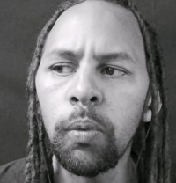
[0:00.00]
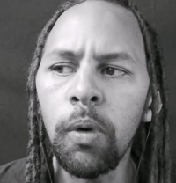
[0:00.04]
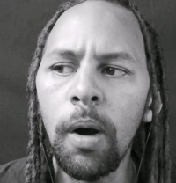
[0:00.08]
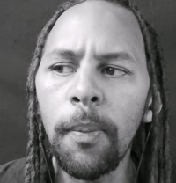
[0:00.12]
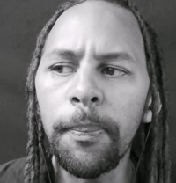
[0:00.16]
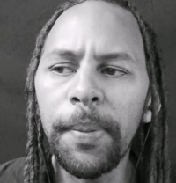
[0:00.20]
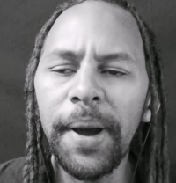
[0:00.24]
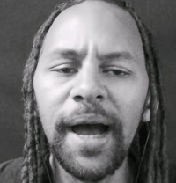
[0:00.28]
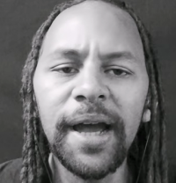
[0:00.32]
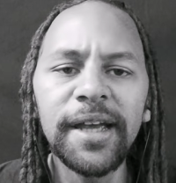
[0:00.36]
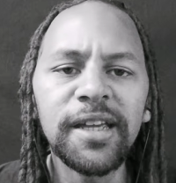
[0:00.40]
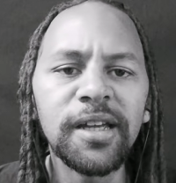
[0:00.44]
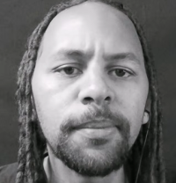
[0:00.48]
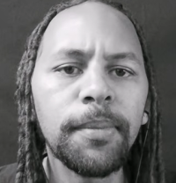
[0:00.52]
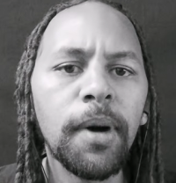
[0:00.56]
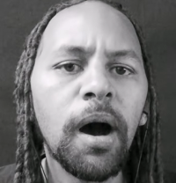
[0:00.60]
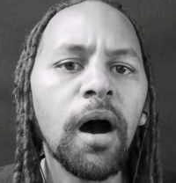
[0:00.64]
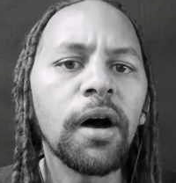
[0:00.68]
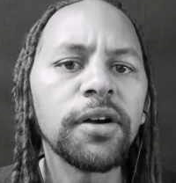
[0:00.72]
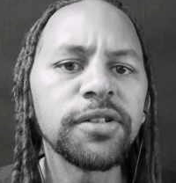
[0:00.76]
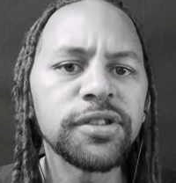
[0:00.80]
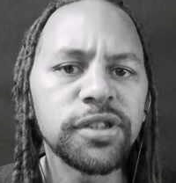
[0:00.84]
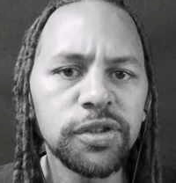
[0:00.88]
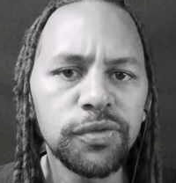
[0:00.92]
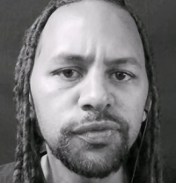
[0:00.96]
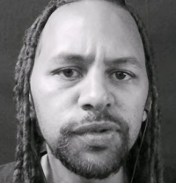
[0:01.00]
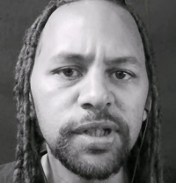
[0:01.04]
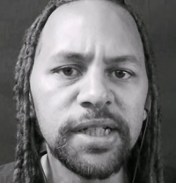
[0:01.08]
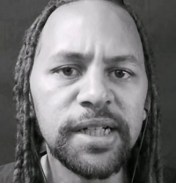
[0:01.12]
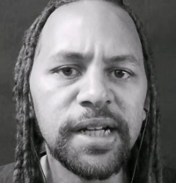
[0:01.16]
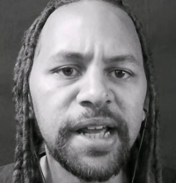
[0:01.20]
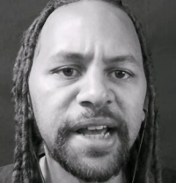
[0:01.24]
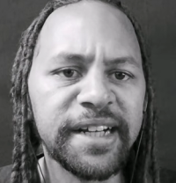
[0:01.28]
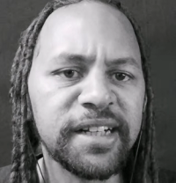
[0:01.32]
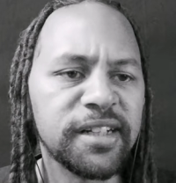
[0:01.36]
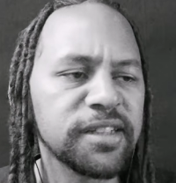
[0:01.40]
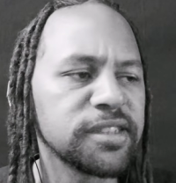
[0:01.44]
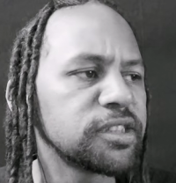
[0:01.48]
Well, what about your
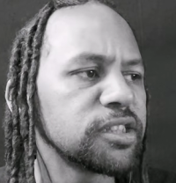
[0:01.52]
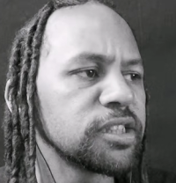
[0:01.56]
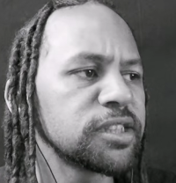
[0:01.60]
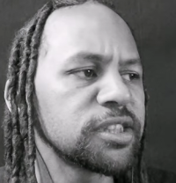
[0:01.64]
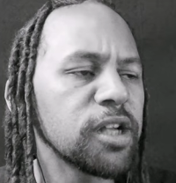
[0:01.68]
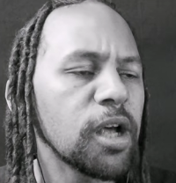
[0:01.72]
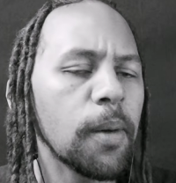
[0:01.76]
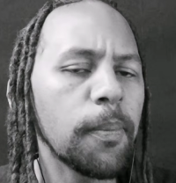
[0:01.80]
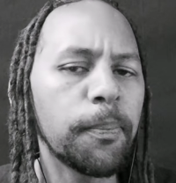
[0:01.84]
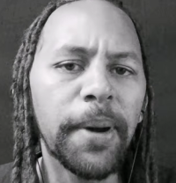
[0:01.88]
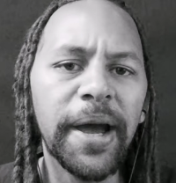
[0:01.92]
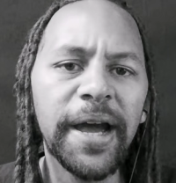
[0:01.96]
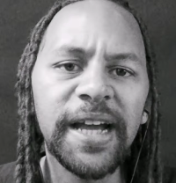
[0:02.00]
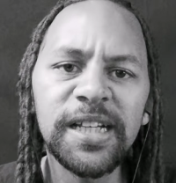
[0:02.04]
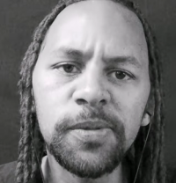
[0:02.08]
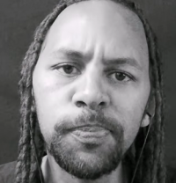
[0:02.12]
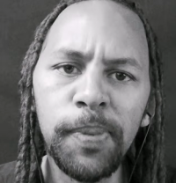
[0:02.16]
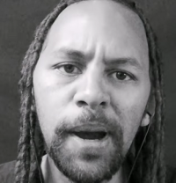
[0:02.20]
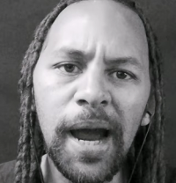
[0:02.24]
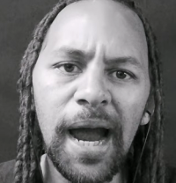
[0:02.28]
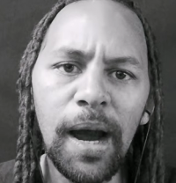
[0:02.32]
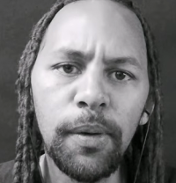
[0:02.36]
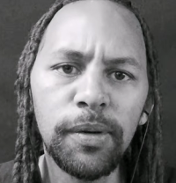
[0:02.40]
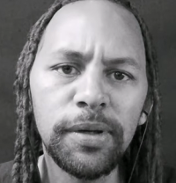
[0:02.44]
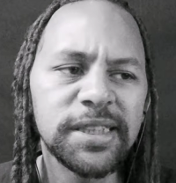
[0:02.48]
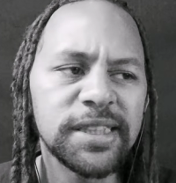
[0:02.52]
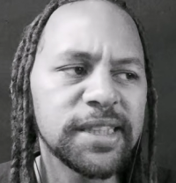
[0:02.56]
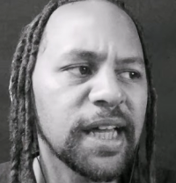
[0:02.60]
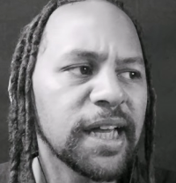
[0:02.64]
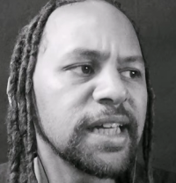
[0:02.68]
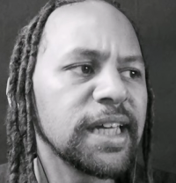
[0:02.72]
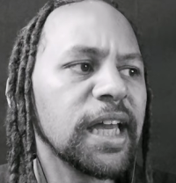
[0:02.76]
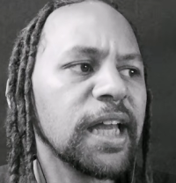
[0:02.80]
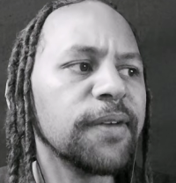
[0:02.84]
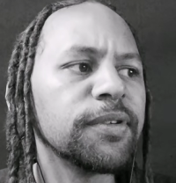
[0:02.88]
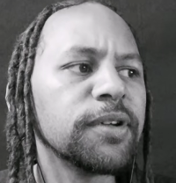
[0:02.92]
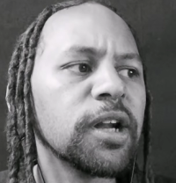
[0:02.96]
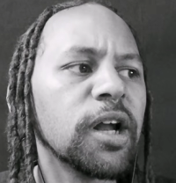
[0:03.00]
mastering then? Does the sub-bass power
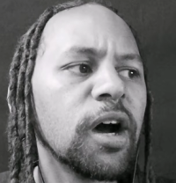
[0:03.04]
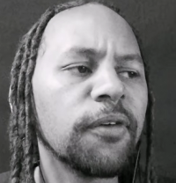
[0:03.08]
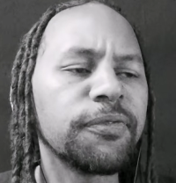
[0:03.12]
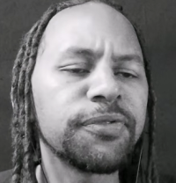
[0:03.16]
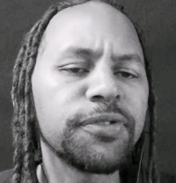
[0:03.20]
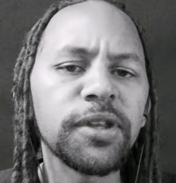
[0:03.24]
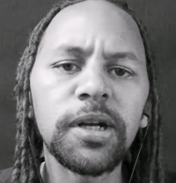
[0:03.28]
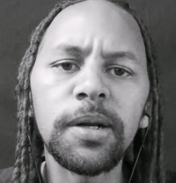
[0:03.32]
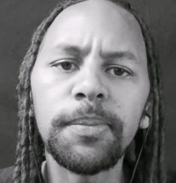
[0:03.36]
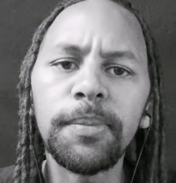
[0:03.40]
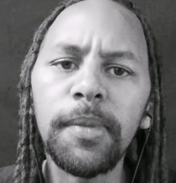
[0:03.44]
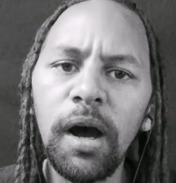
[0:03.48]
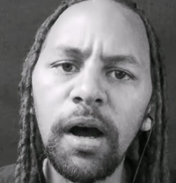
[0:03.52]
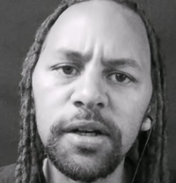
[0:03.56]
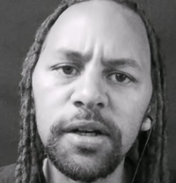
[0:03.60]
stay even after the